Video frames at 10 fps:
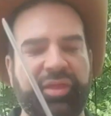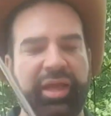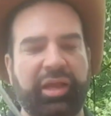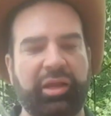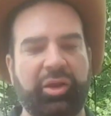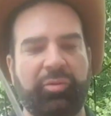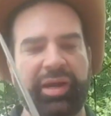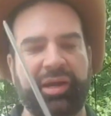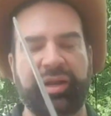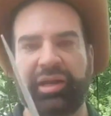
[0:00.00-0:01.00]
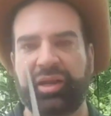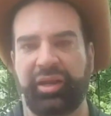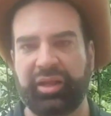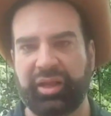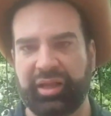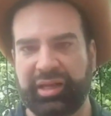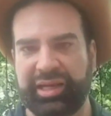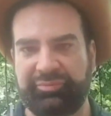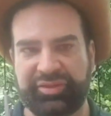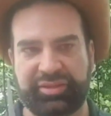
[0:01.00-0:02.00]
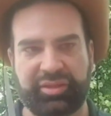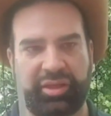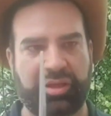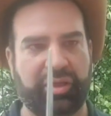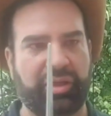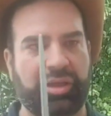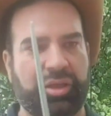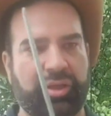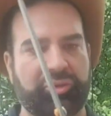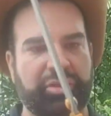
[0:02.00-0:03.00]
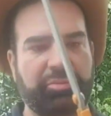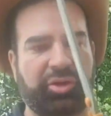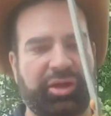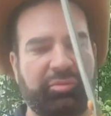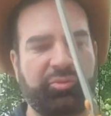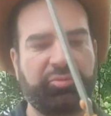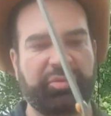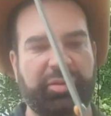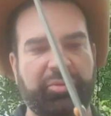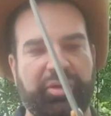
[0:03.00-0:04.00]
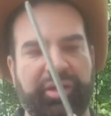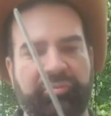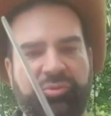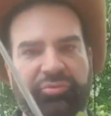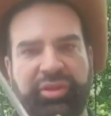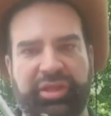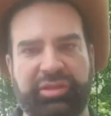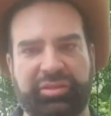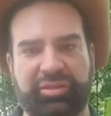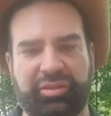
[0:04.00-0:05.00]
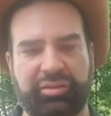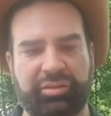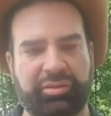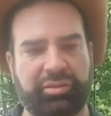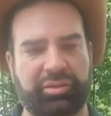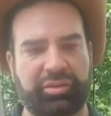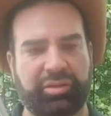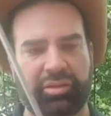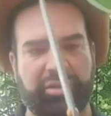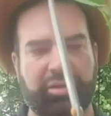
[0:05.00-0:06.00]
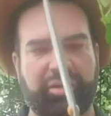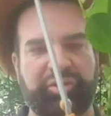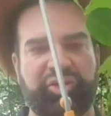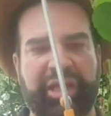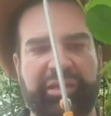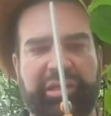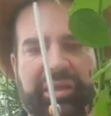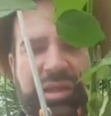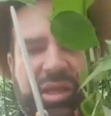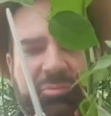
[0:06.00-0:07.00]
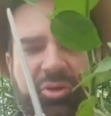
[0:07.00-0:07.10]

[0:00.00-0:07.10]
the lower leaves. So I'm gonna remove this gently, yeah.